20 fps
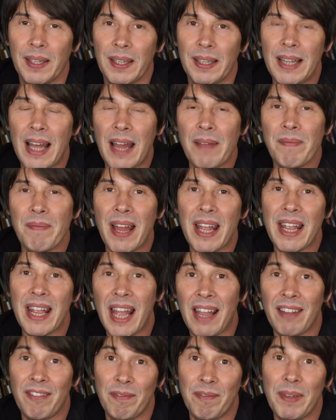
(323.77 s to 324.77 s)
There may
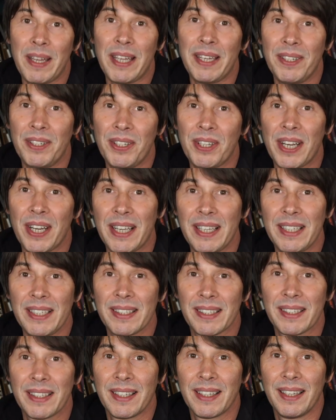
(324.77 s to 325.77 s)
have been cheese.